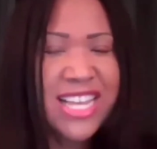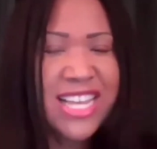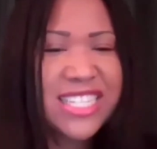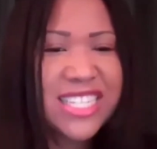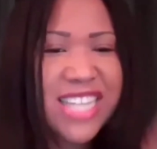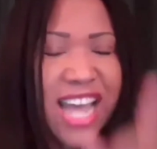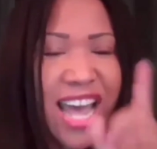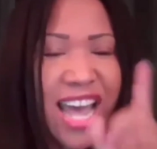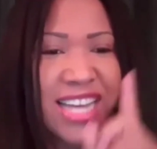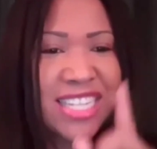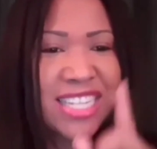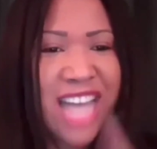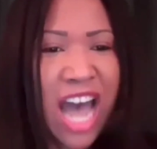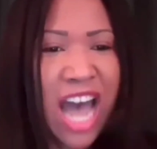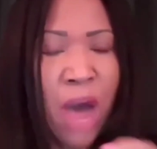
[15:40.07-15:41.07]
This
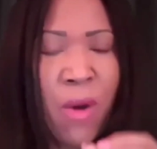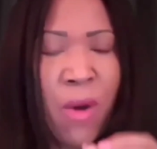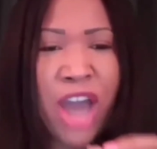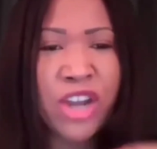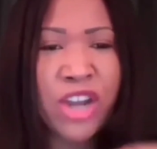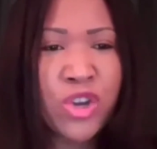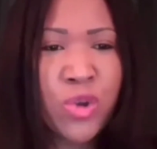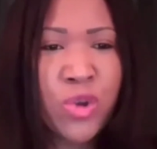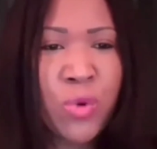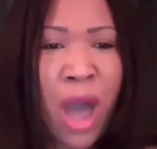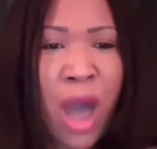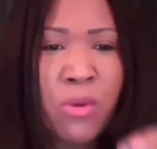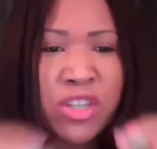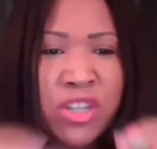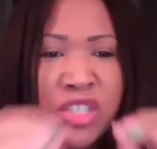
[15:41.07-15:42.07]
is how I knew
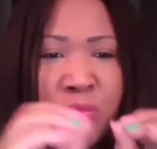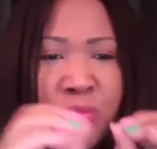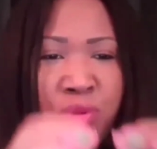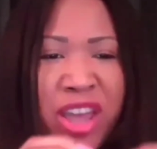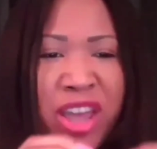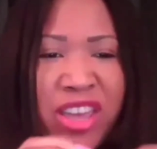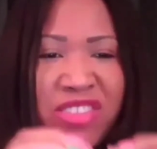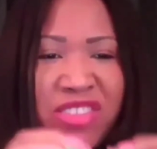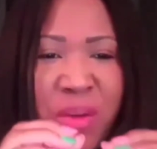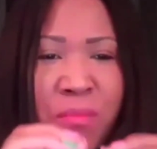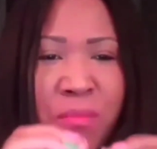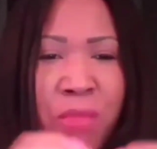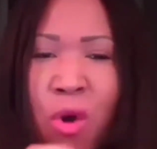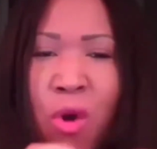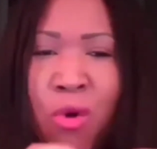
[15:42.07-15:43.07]
I was breaking
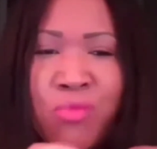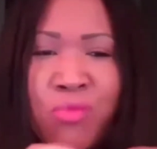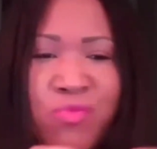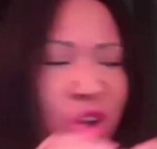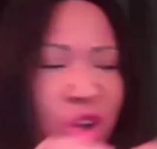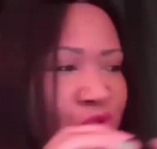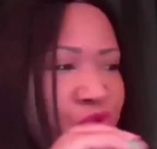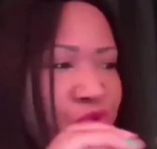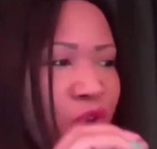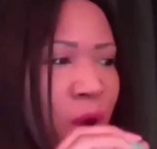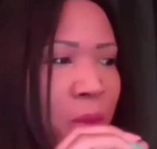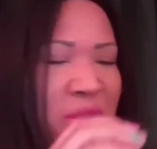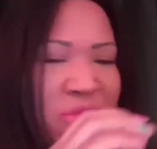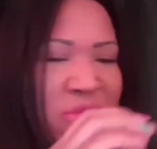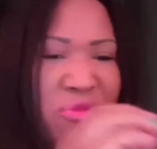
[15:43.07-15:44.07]
the mold
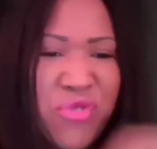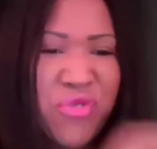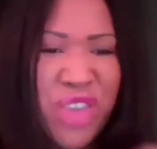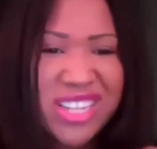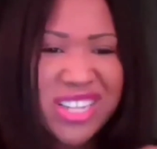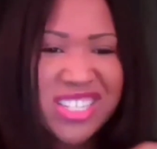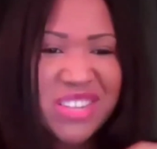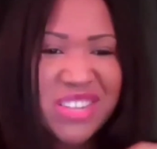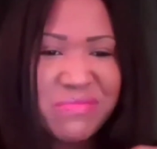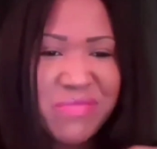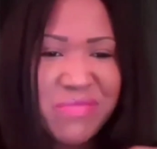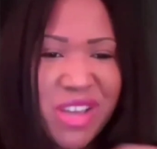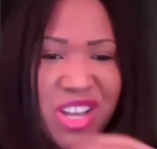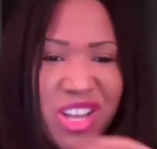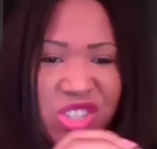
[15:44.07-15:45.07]
from
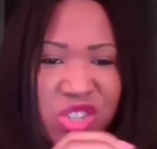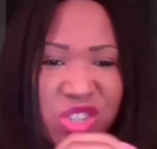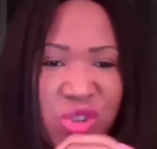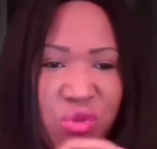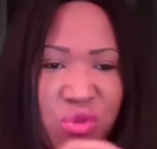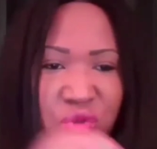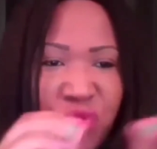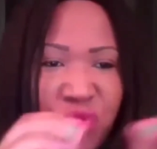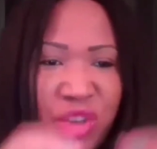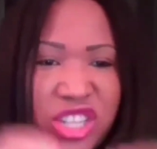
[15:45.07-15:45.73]
victim to